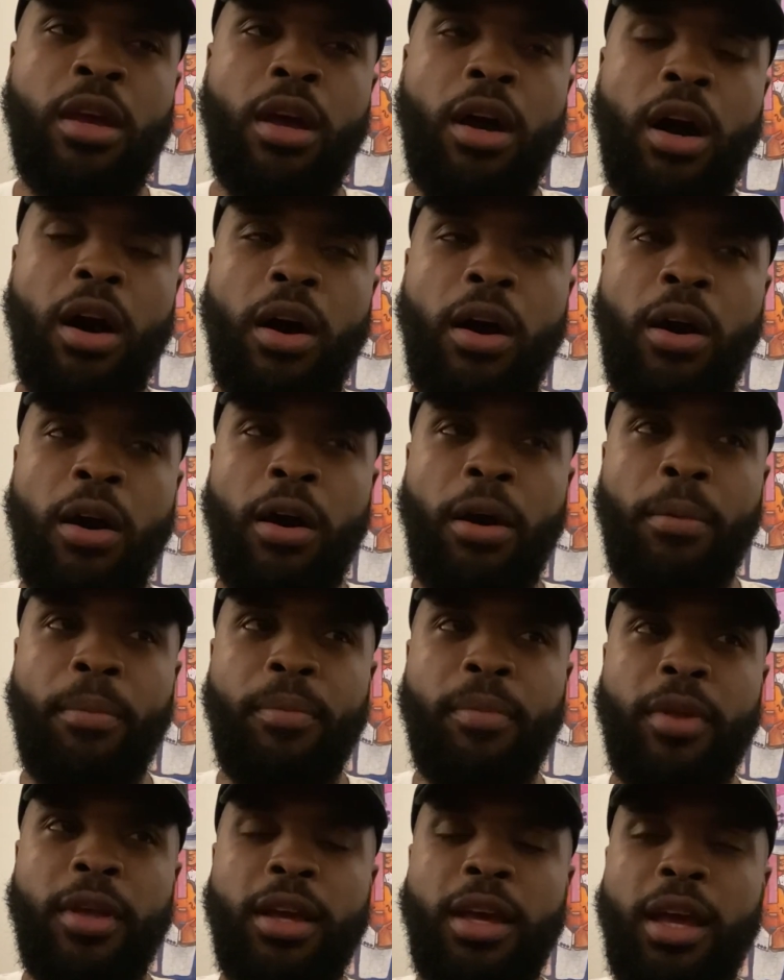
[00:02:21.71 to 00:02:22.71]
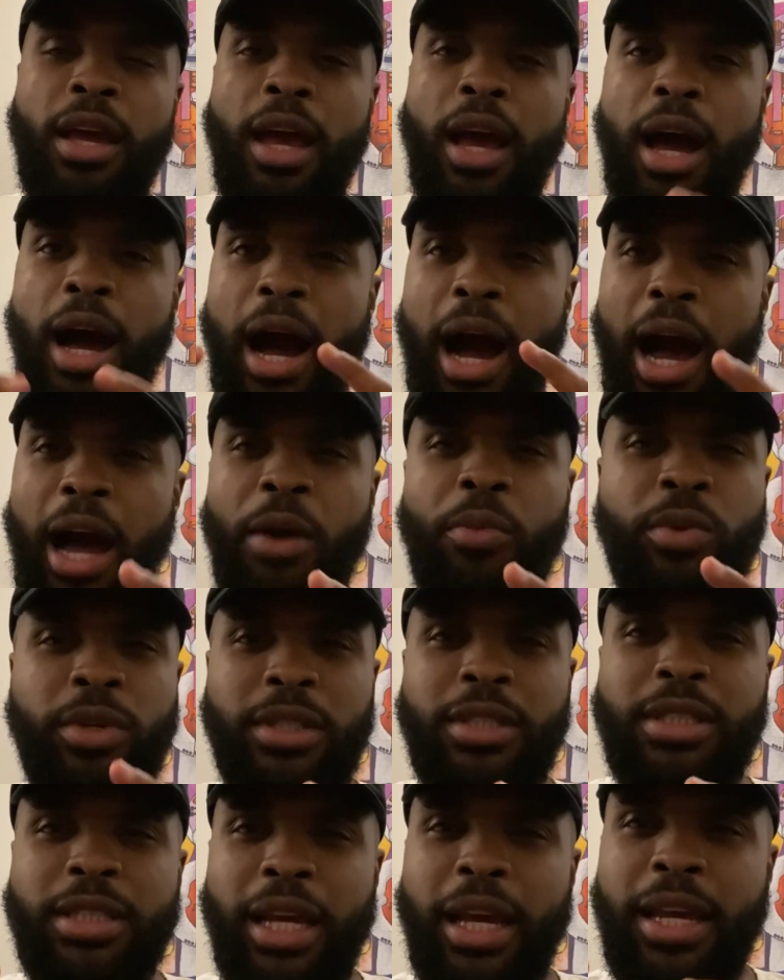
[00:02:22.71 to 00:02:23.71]
Um, I would
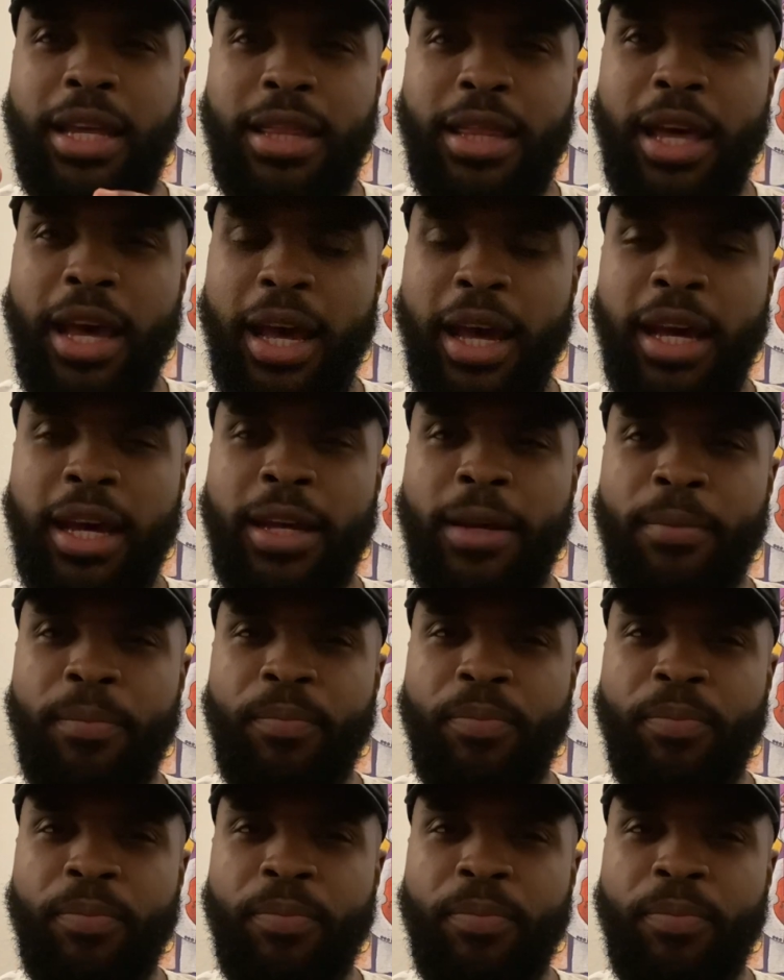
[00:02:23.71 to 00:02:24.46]
say that